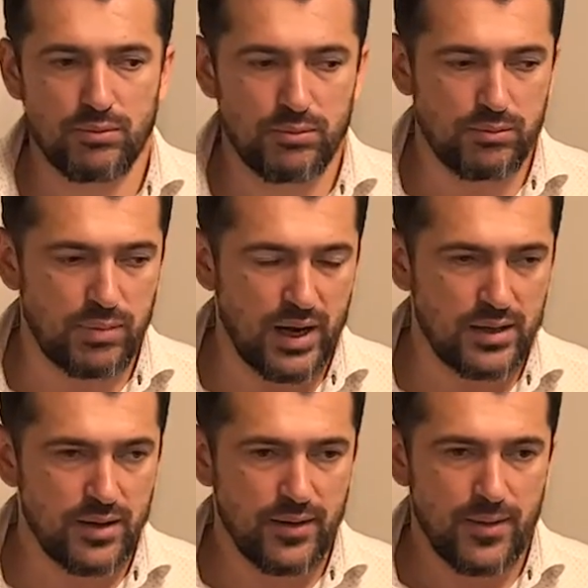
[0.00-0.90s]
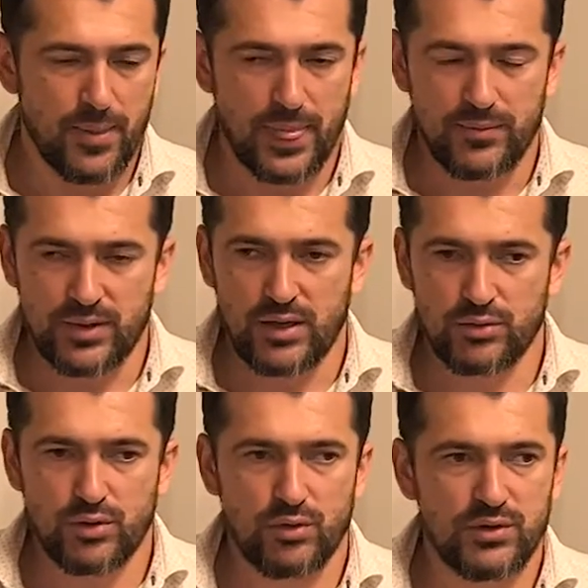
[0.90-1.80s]
buy,
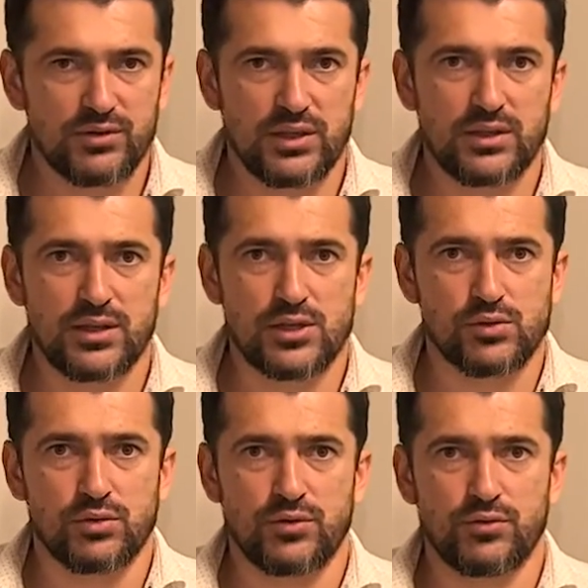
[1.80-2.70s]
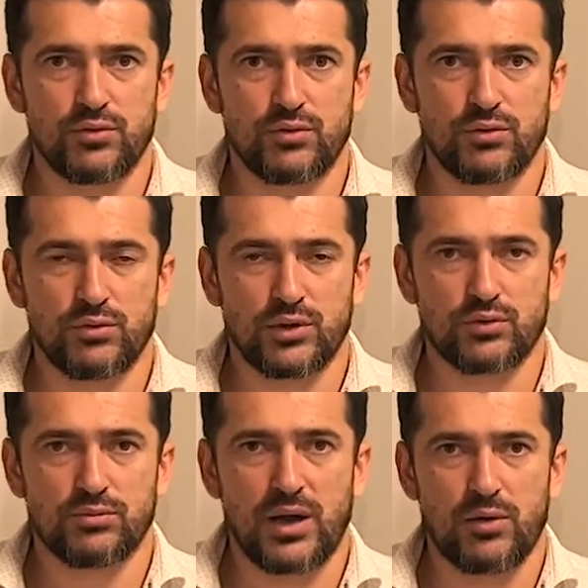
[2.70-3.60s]
even in Tesco, if you want to
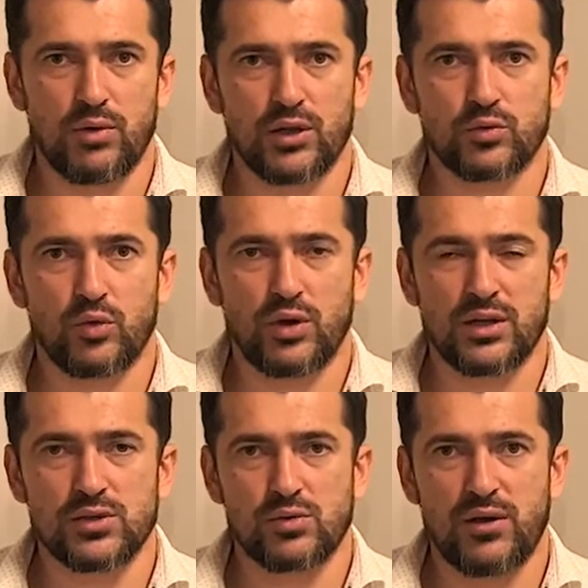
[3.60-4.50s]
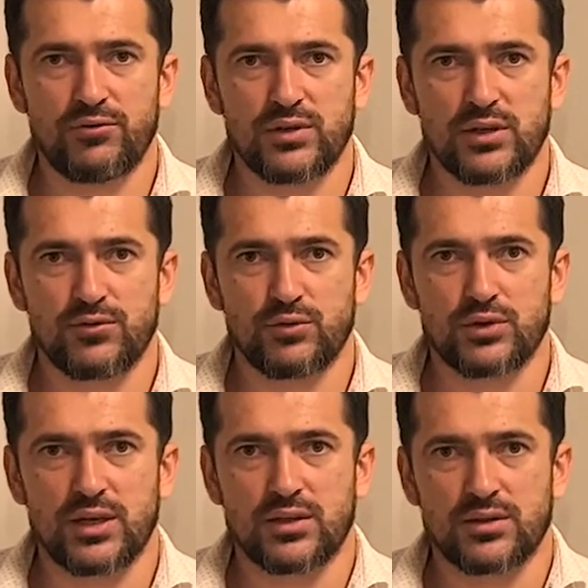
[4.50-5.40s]
buy one cola is one thing, if you
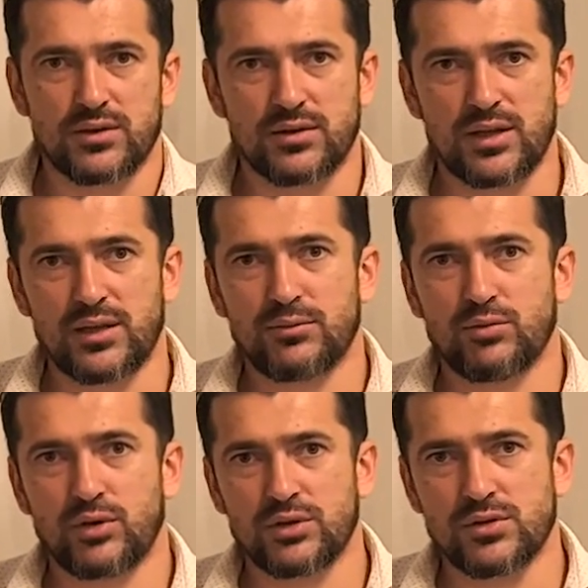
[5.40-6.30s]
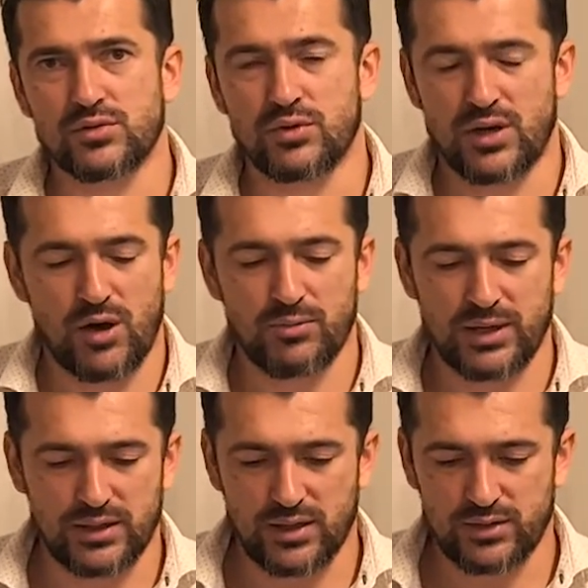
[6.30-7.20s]
take 10 bottles, or how many,
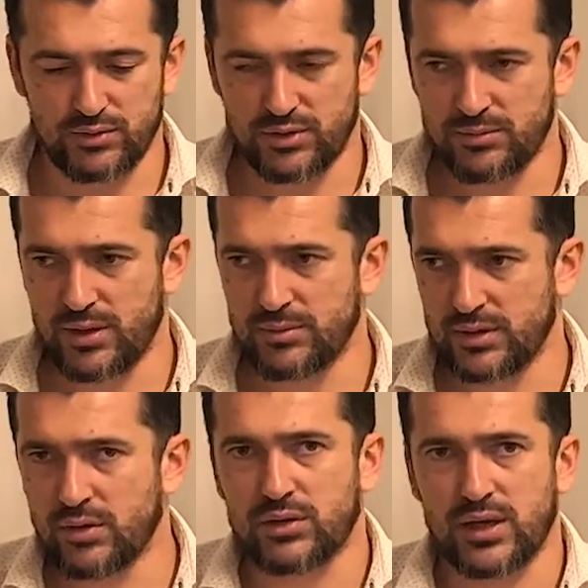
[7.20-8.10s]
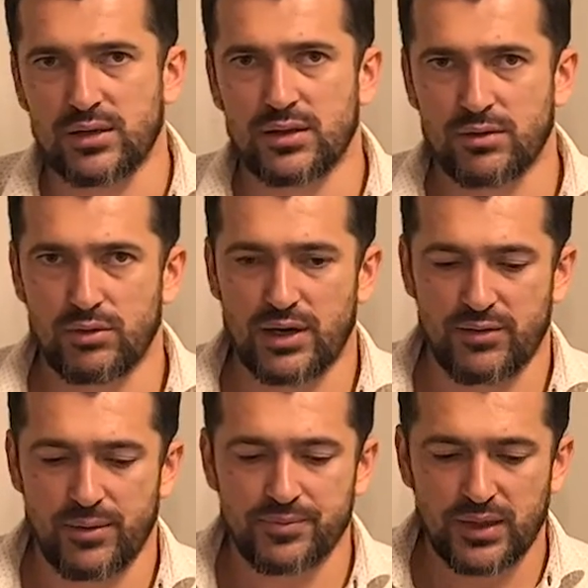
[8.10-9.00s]
I don't remember, okay, whatever.
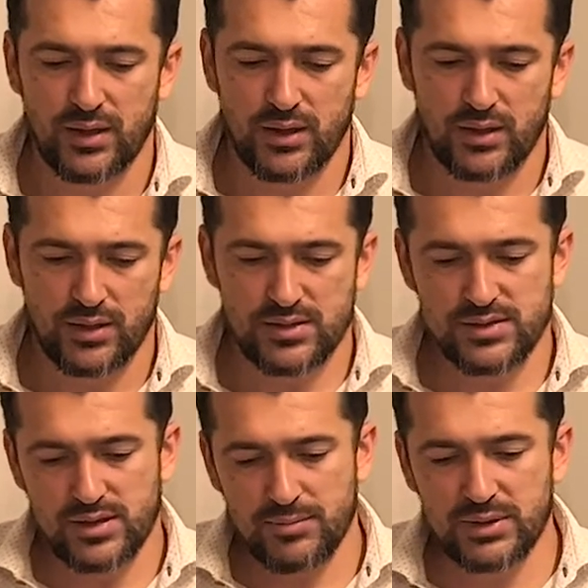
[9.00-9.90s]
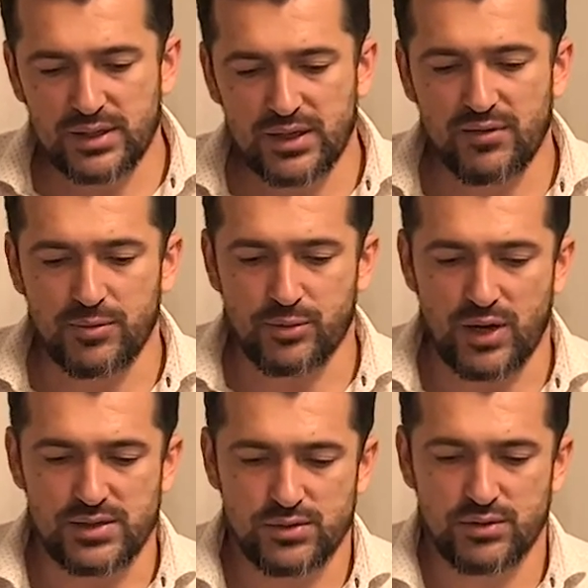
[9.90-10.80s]
It's a bit another
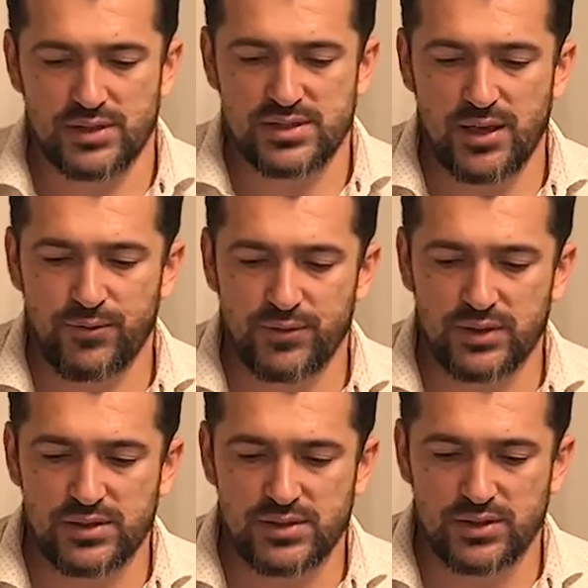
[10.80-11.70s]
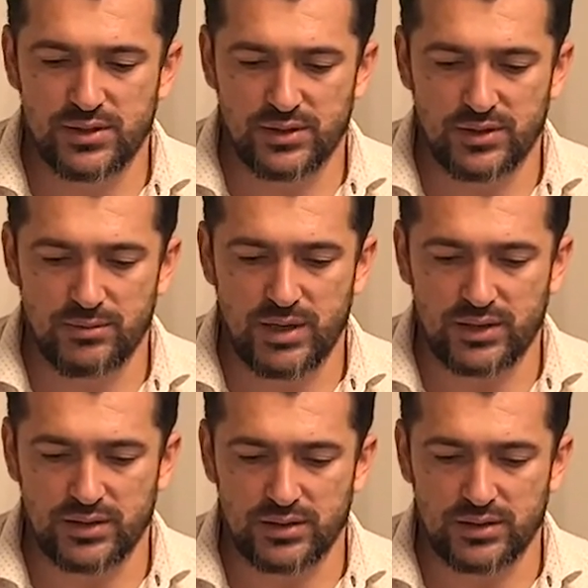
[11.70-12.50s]
price, so the same thing is here in the market.